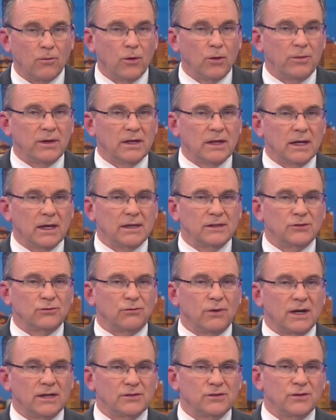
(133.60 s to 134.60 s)
will be laid
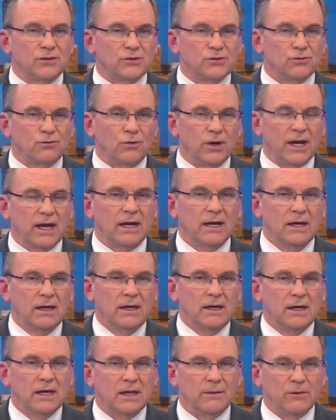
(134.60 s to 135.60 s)
to rest this week.
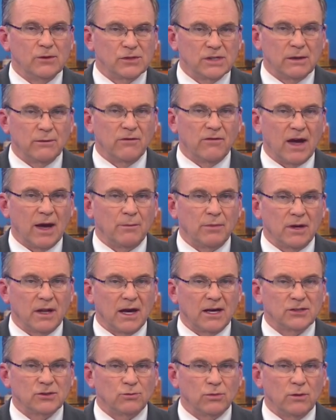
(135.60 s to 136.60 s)
The Museum of
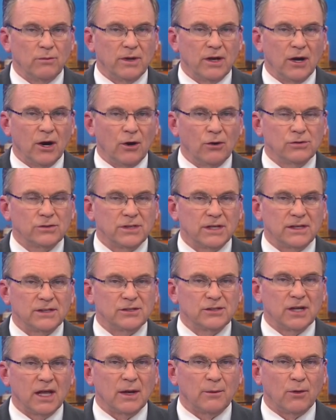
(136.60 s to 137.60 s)
Appalachia will be hosting
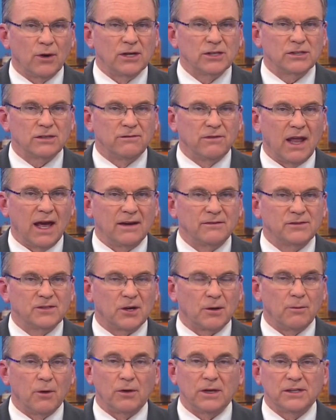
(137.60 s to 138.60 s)
his Celebration of Life
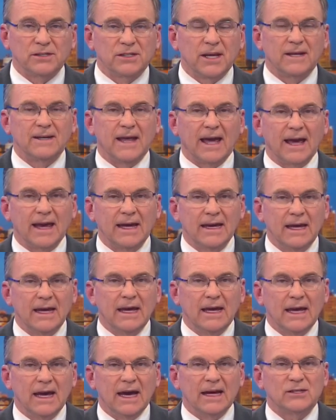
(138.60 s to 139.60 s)
ceremony Sunday
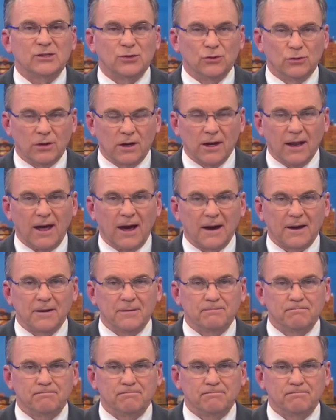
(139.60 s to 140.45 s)
at 2 o'clock.